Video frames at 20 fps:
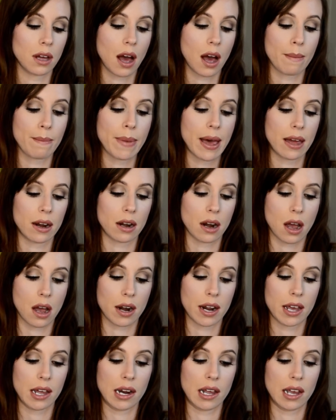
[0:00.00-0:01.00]
I'm betting
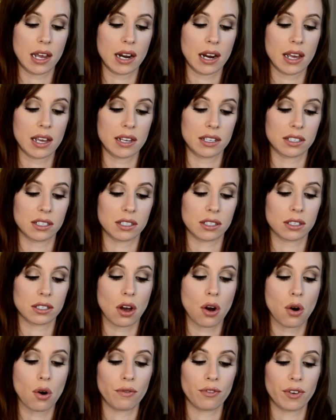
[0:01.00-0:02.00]
on it. It is
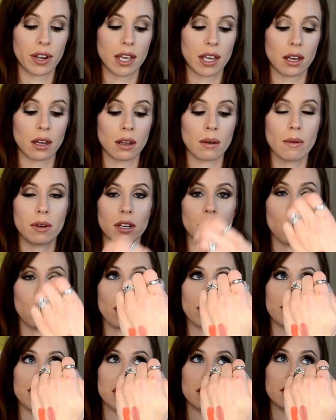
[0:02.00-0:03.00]
so freaking
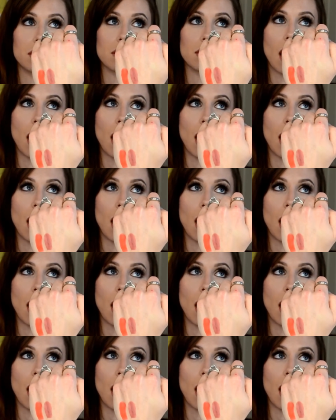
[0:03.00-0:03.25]
gorgeous.